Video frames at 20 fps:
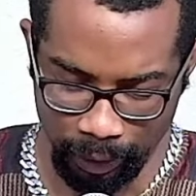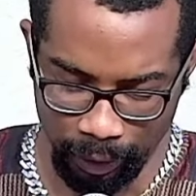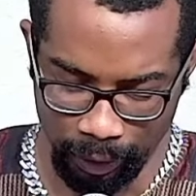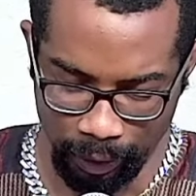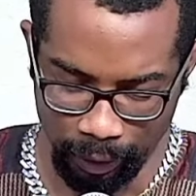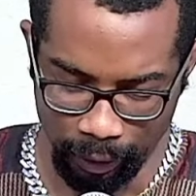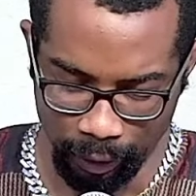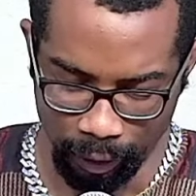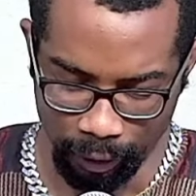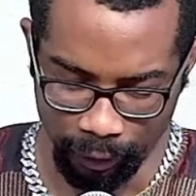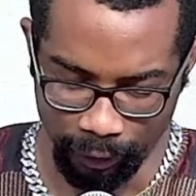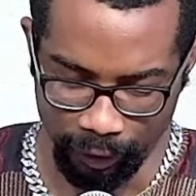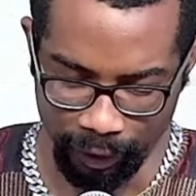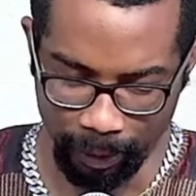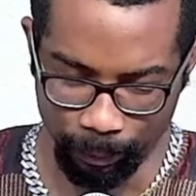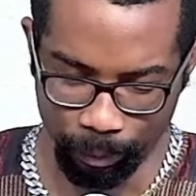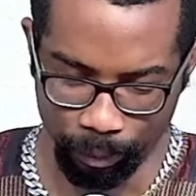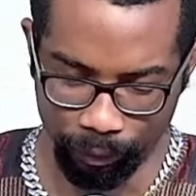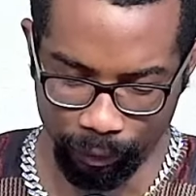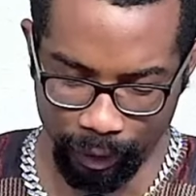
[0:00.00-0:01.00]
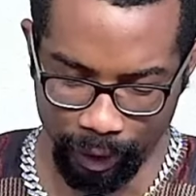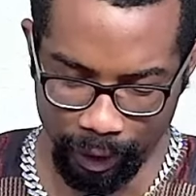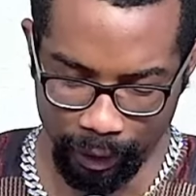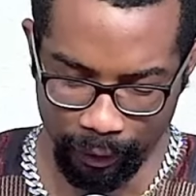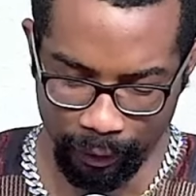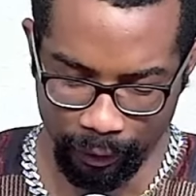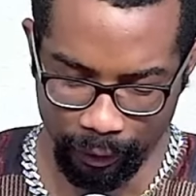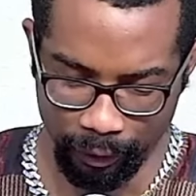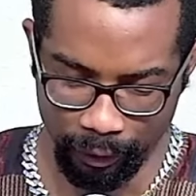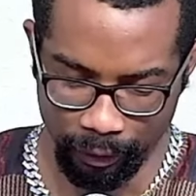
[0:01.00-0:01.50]
All this I pray
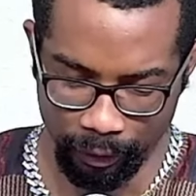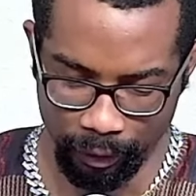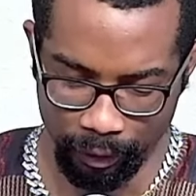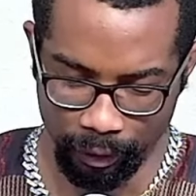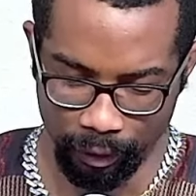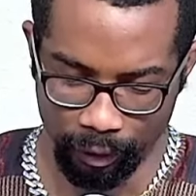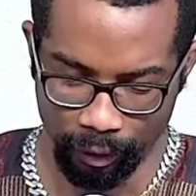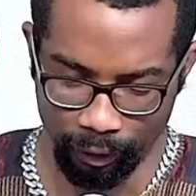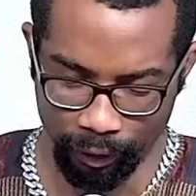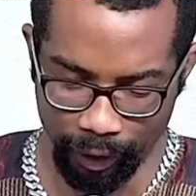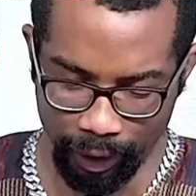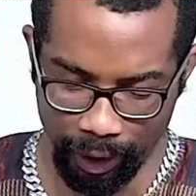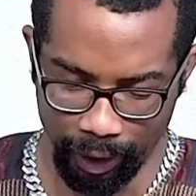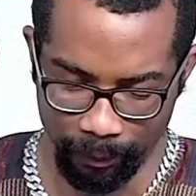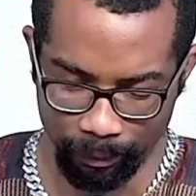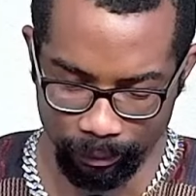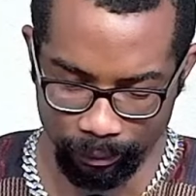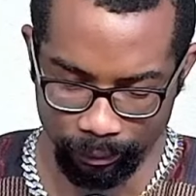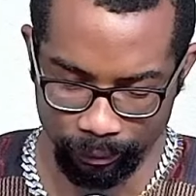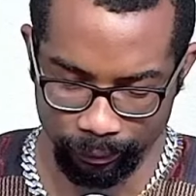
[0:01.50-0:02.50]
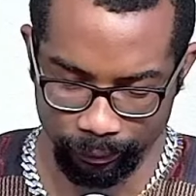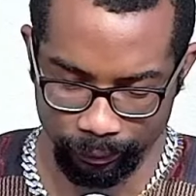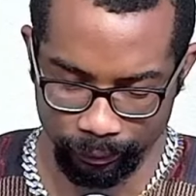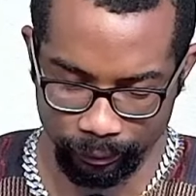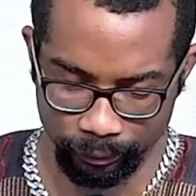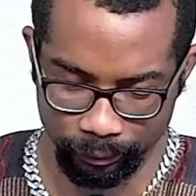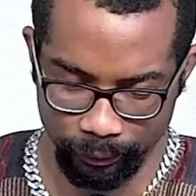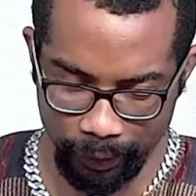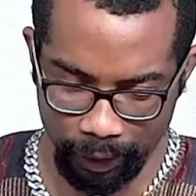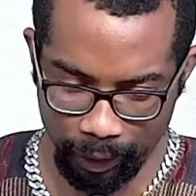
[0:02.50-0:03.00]
in your name.
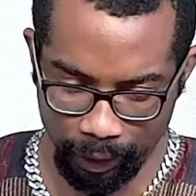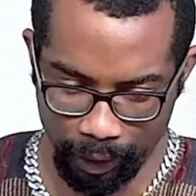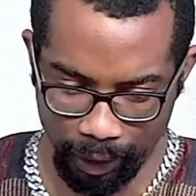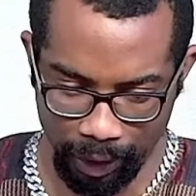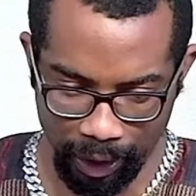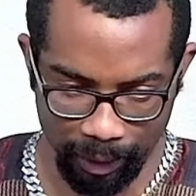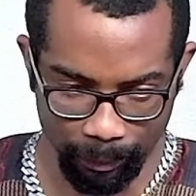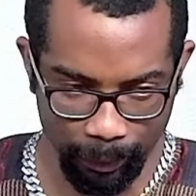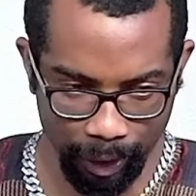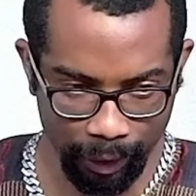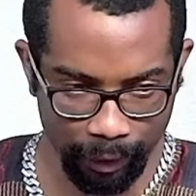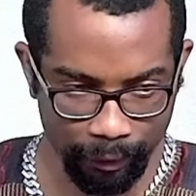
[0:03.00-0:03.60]
Amen.